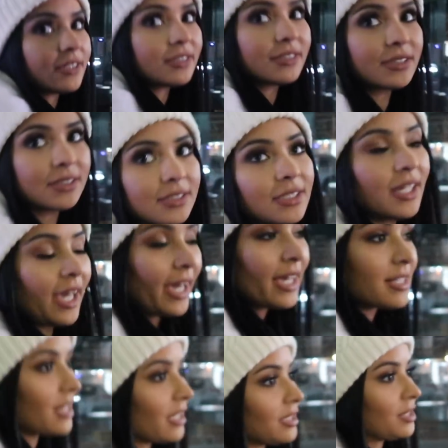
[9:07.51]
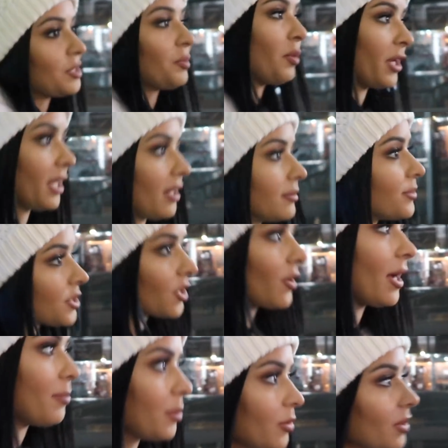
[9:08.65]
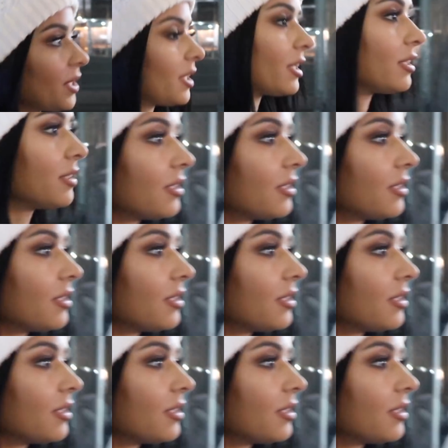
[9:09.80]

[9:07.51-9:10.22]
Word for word: It has not disappointed. I'm so happy with it.